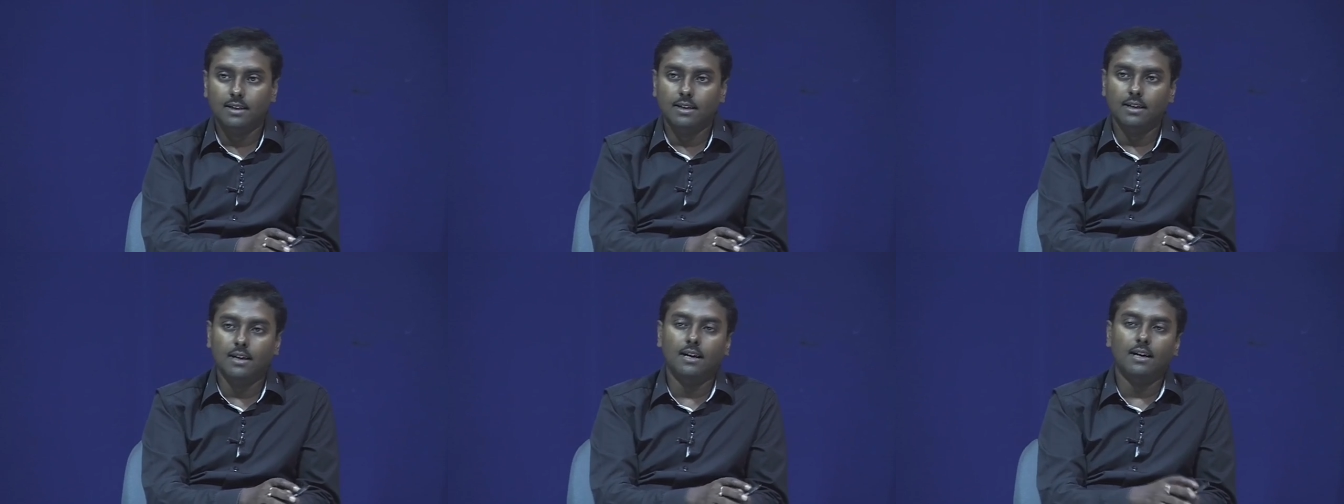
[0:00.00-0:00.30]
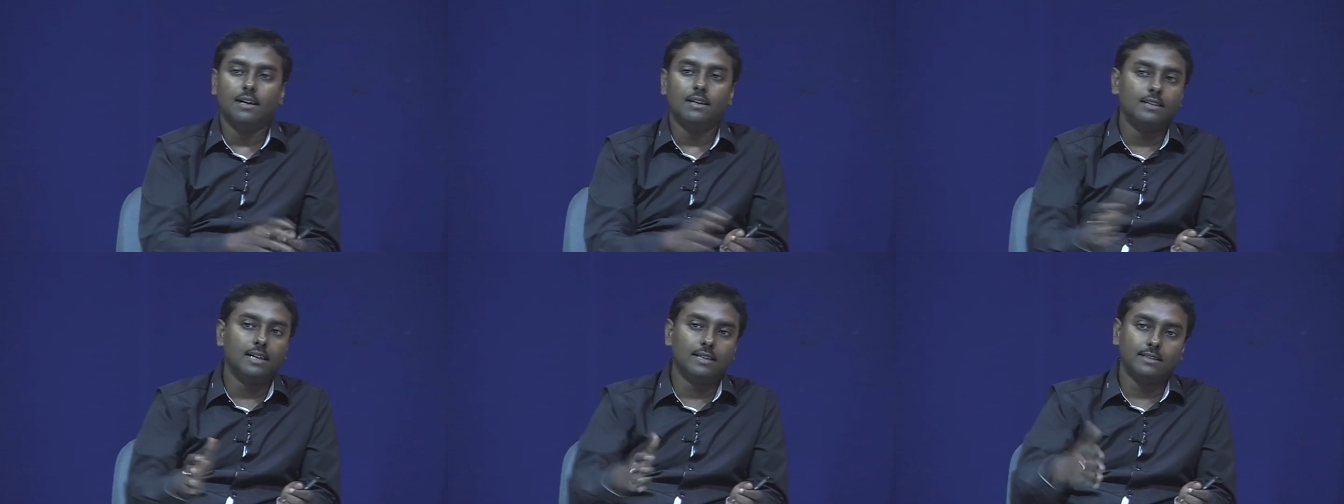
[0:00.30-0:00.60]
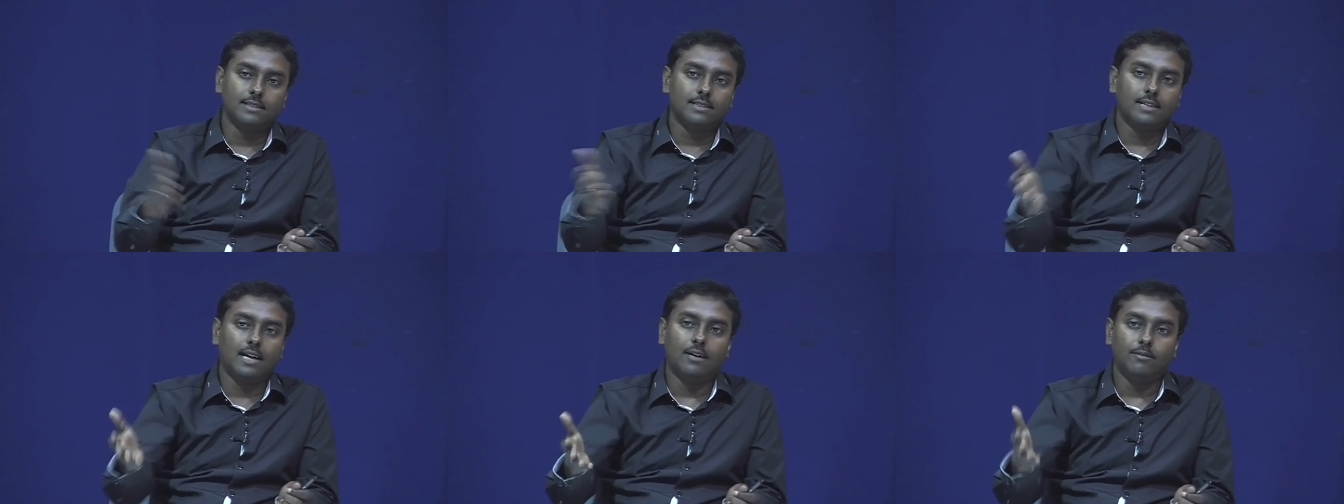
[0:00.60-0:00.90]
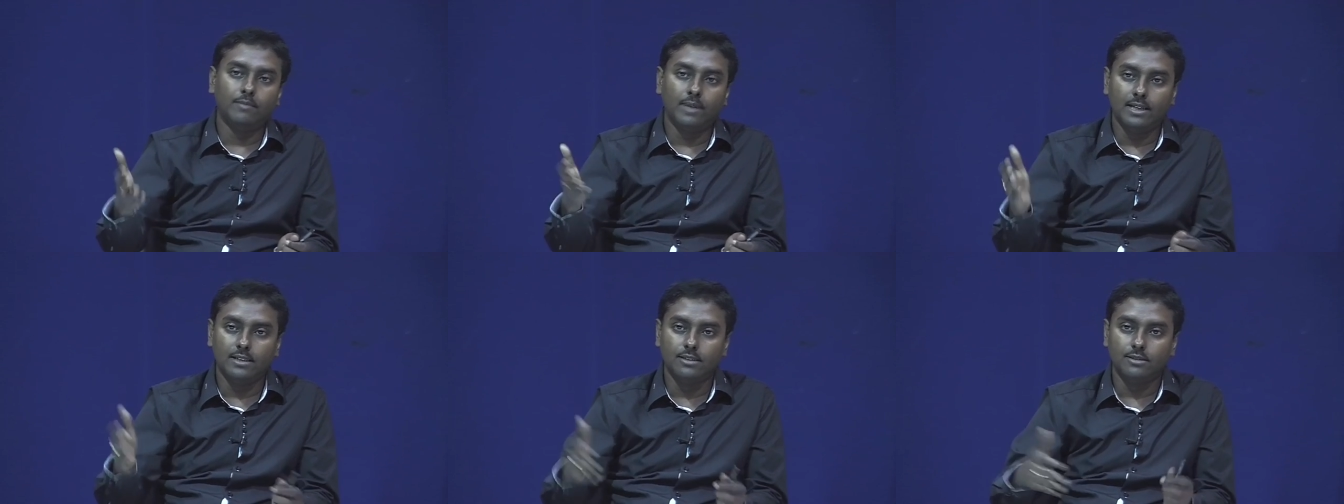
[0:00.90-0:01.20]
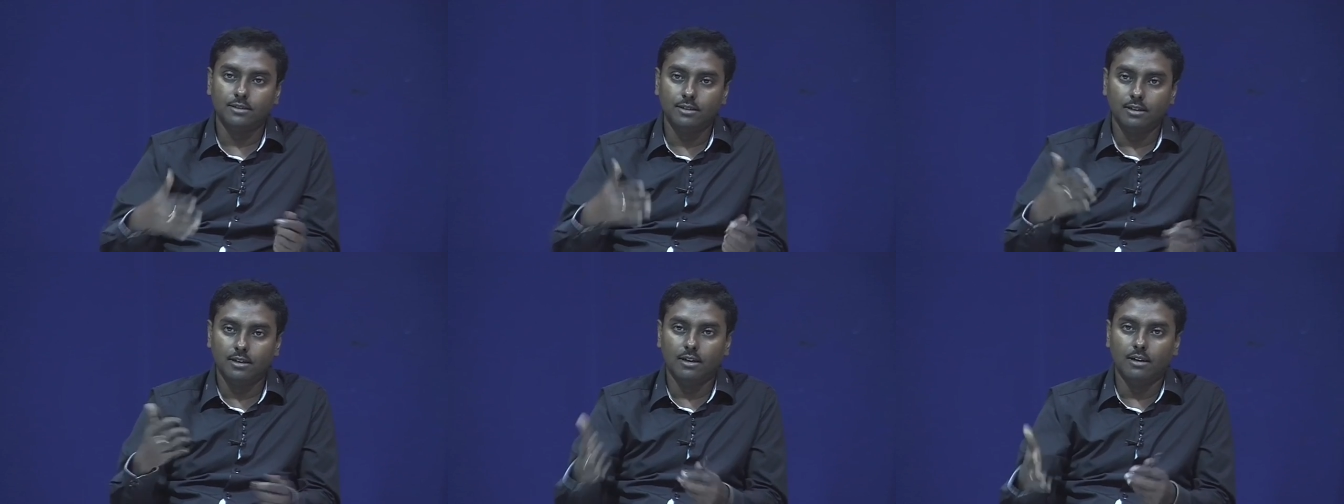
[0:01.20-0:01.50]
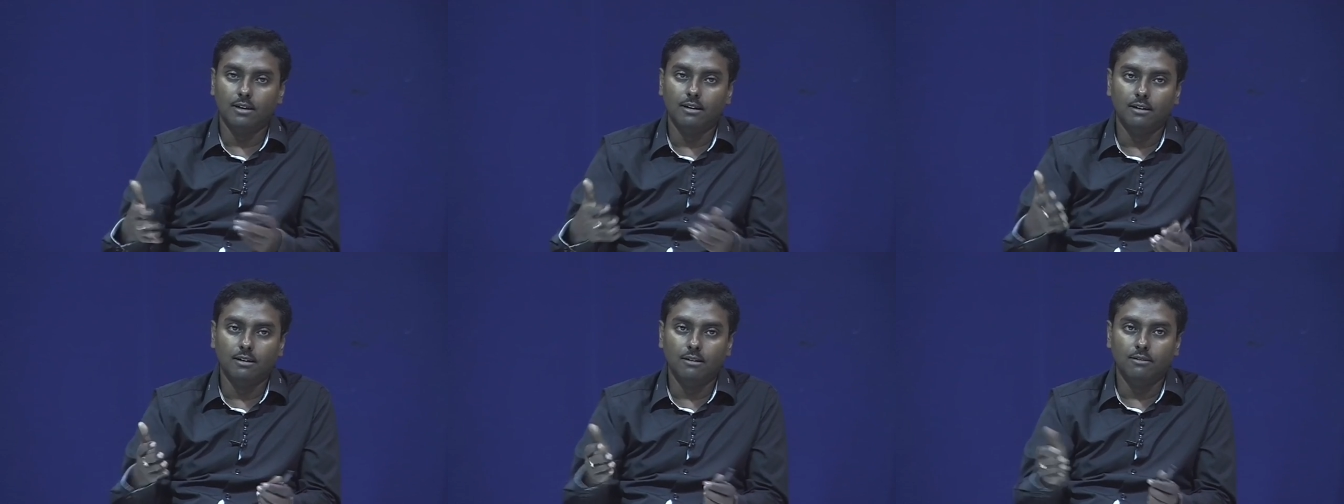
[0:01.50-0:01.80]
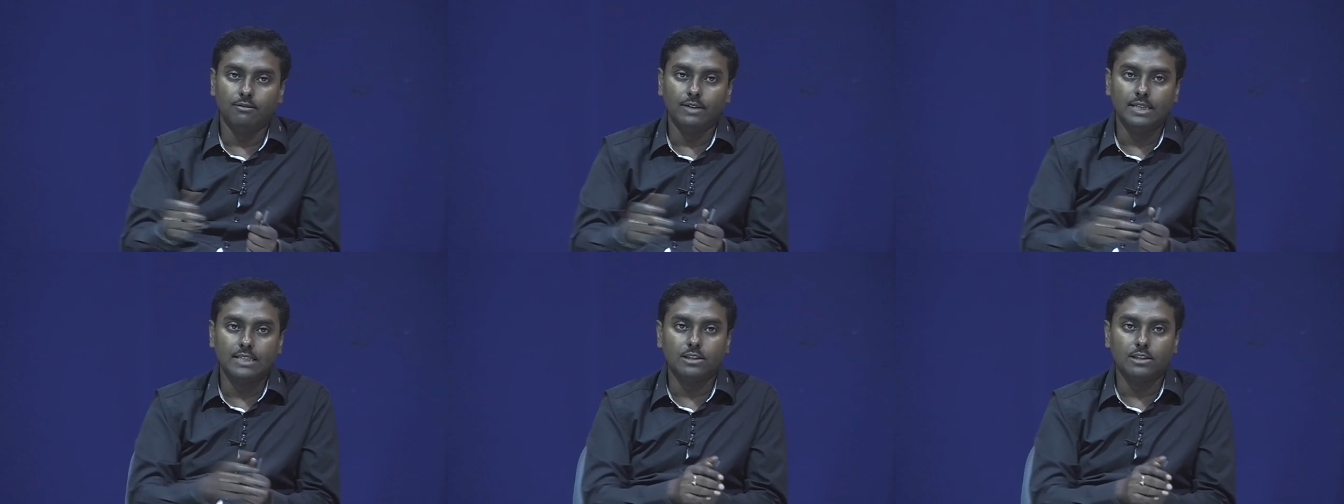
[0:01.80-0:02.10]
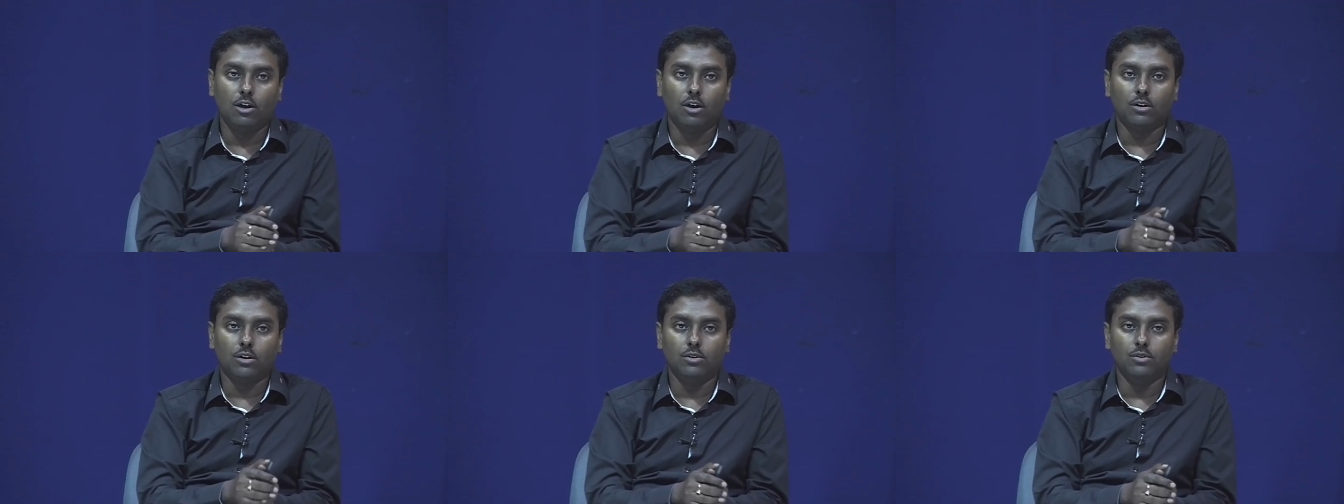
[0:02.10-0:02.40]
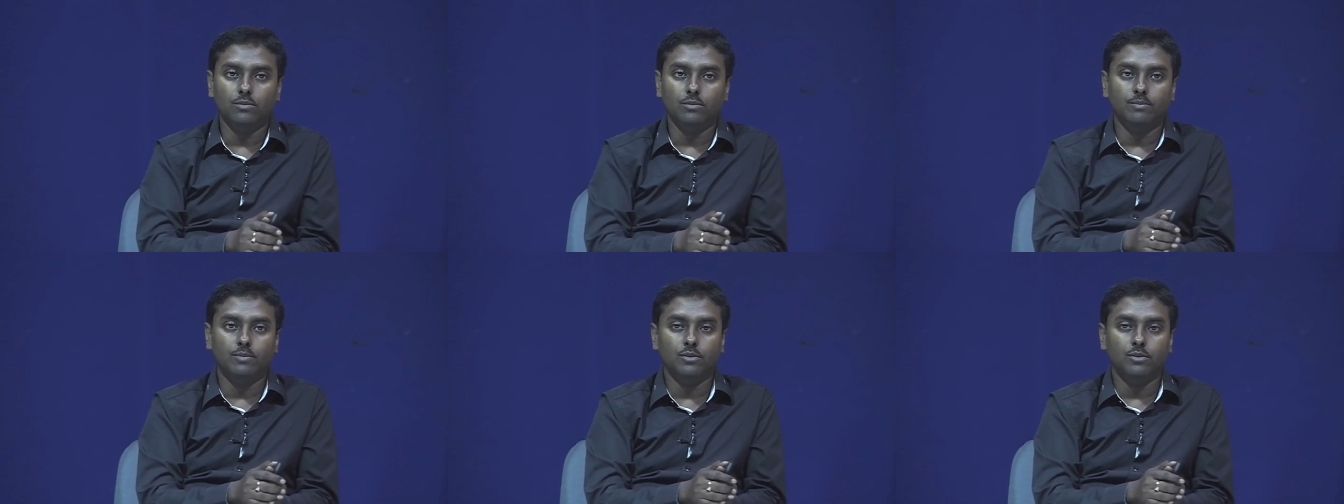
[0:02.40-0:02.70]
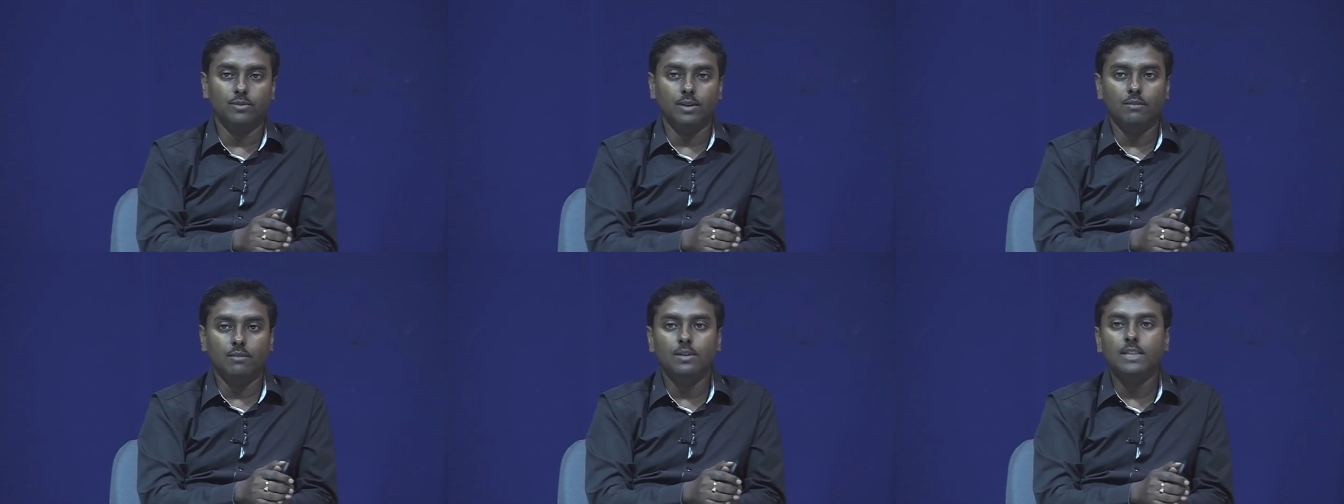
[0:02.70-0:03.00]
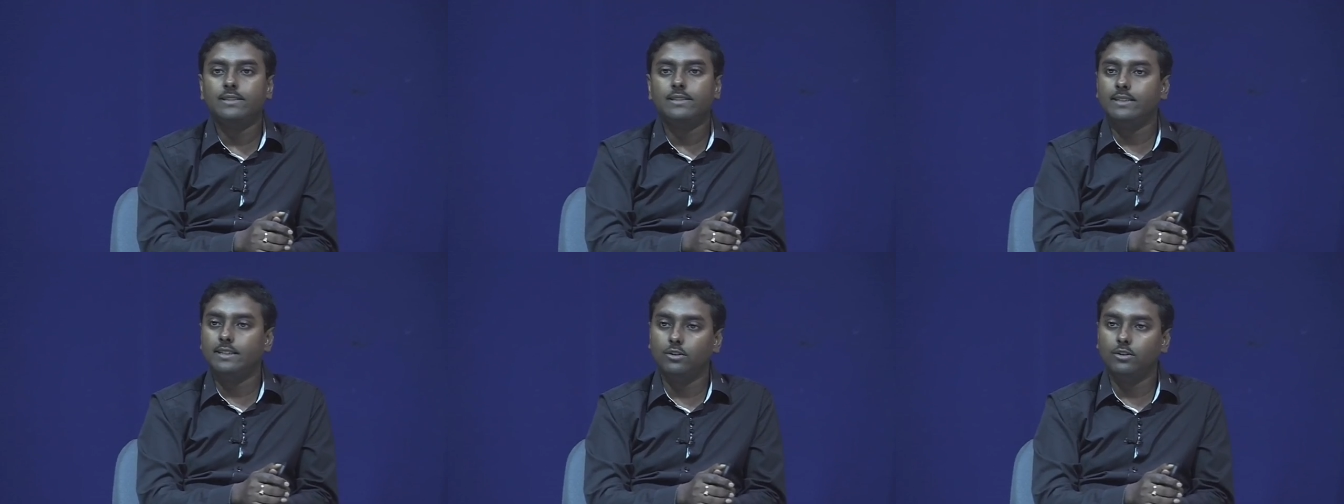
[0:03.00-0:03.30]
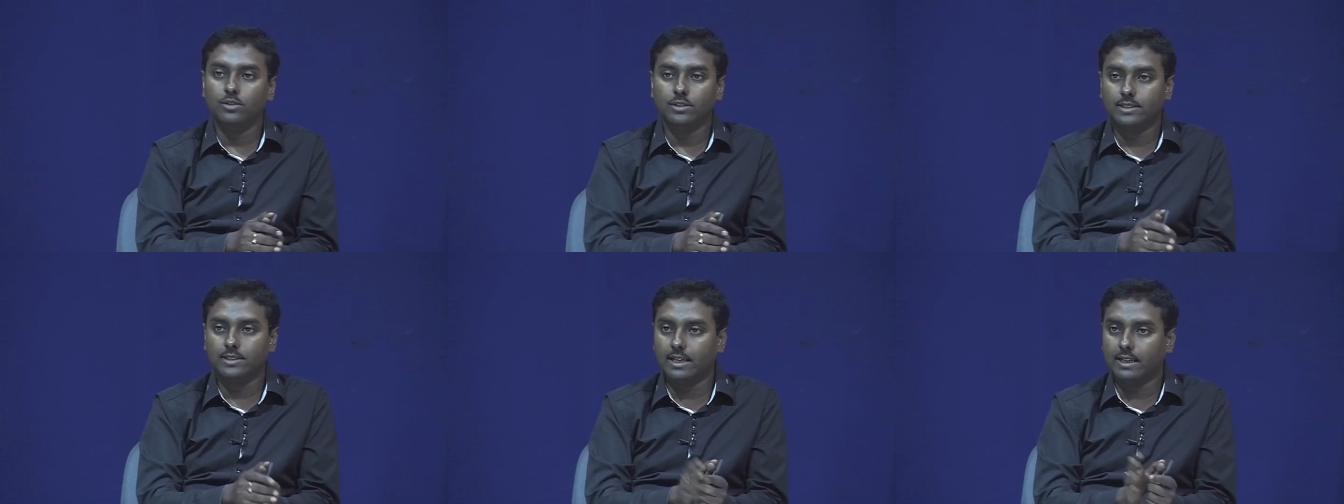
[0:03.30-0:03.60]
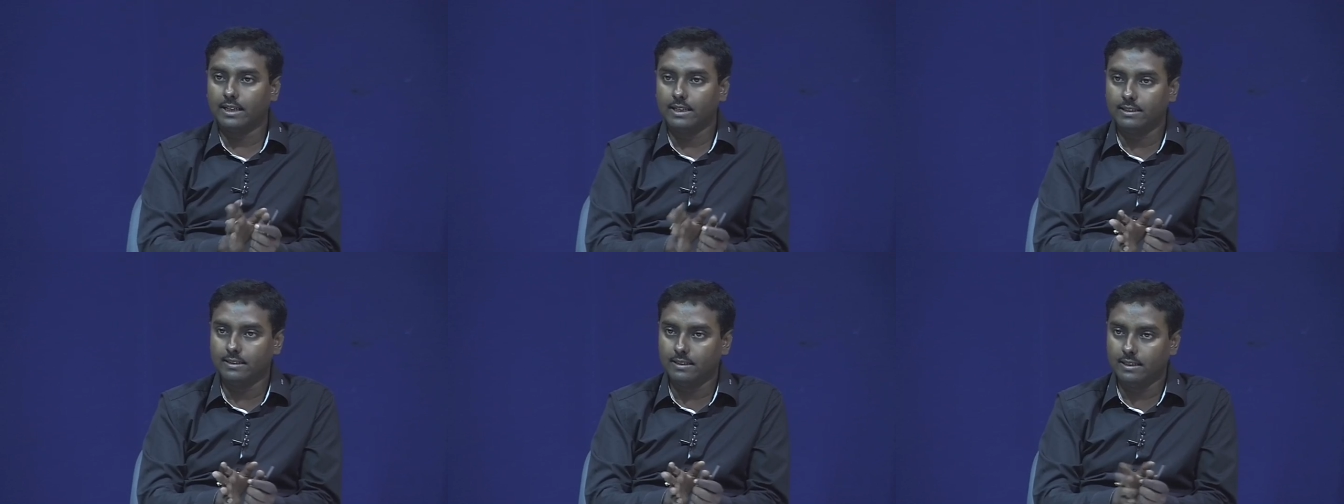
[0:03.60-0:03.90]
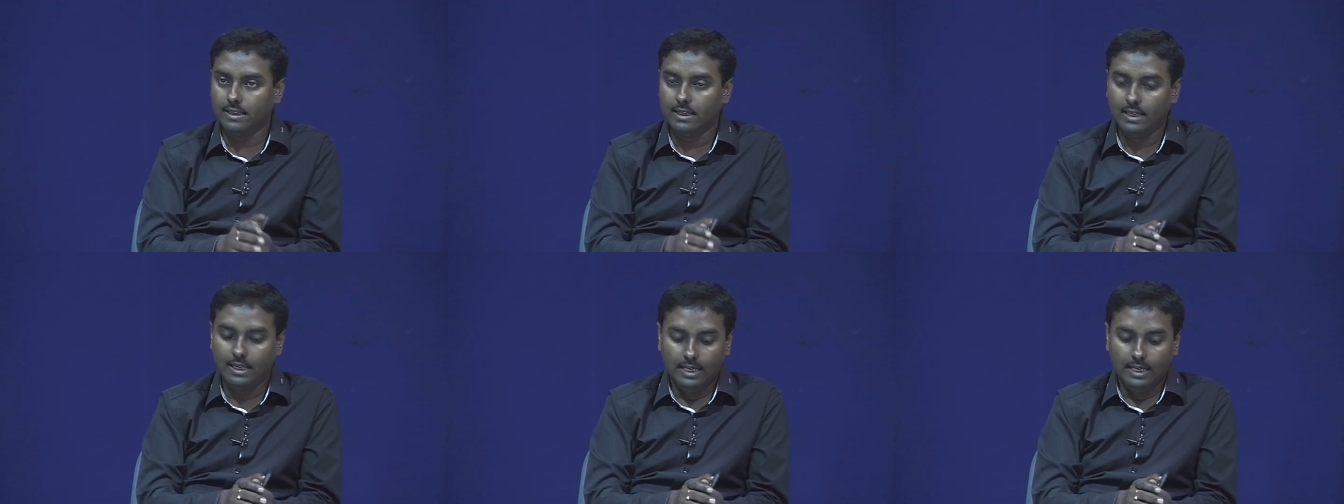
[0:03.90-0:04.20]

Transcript: uh, that is termed as uh, phase lock loop we will we'll see those circuitry.